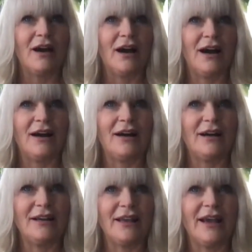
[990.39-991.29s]
uh
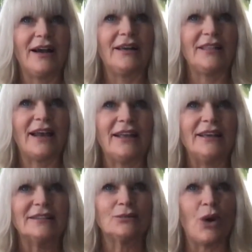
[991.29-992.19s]
eh, ha- that
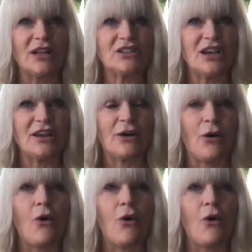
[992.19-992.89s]
he is watching